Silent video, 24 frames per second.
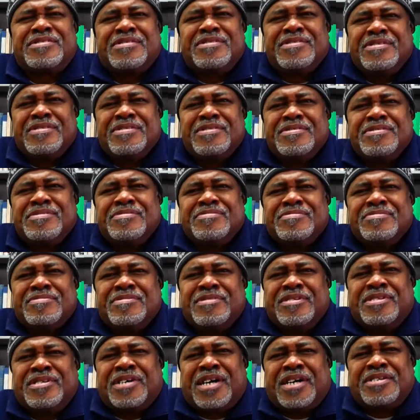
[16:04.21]
reggae, yeah.
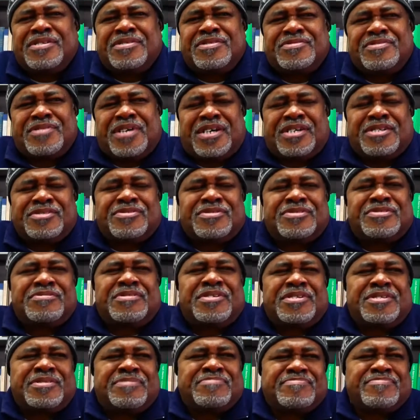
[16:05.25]
Yeah, yeah, I, yeah. I listen to
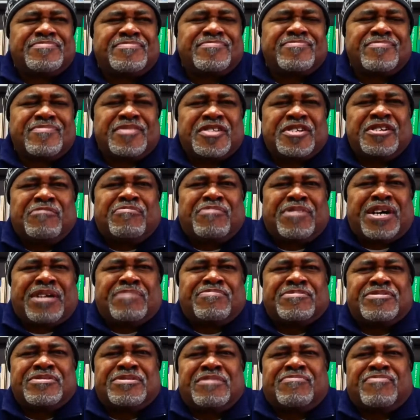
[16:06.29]
um, hip
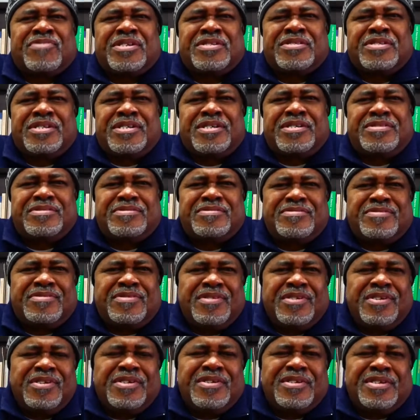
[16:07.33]
hop and stuff like that.
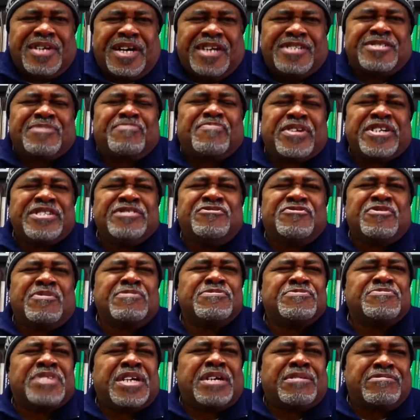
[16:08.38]
Sure. I used to play
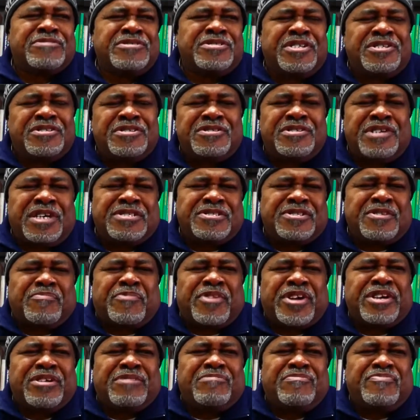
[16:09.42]
drums when I was younger. I used to
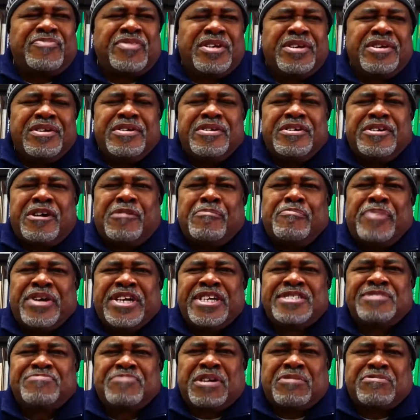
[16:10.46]
play a a
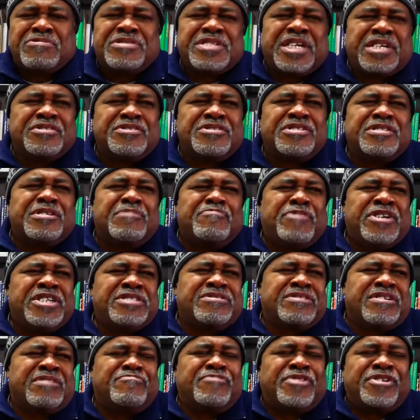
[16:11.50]
bass, but I wasn't that good at the
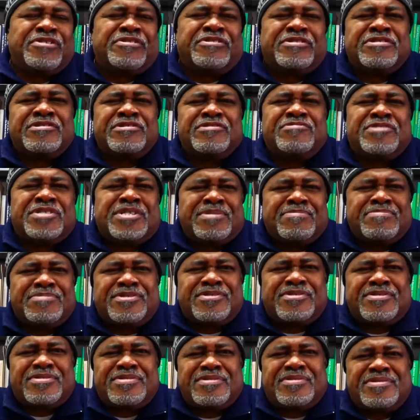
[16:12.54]
bass. I was better on the
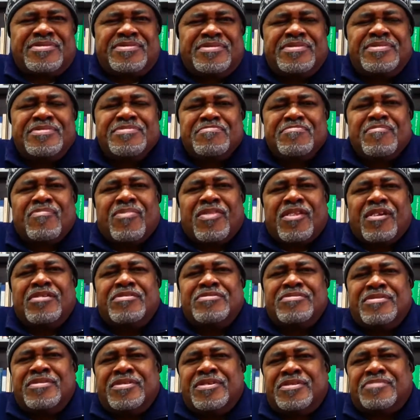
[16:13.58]
drums. Okay, yeah,
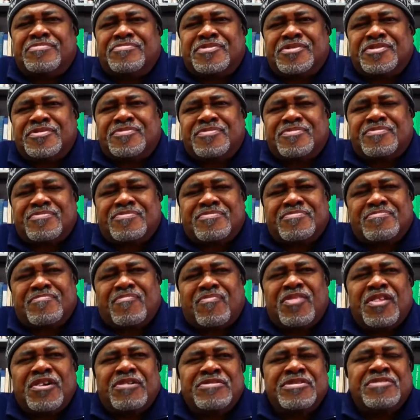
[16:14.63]
yeah, you yeah. Know,
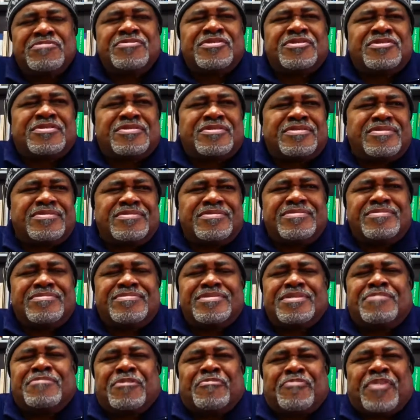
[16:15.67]
well, that's
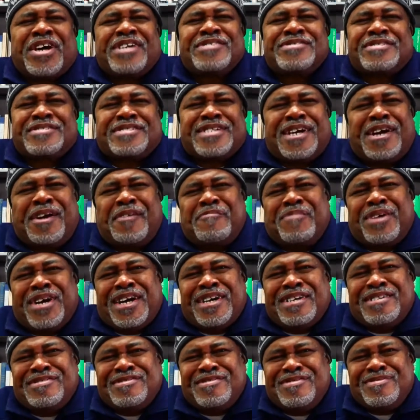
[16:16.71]
something to pass the time
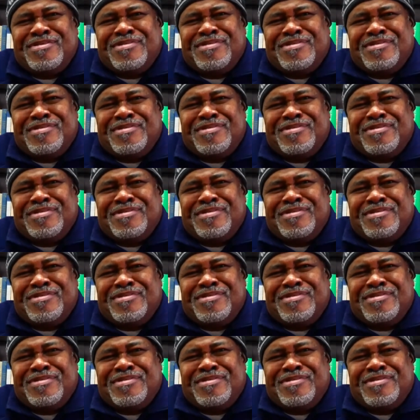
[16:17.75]
by.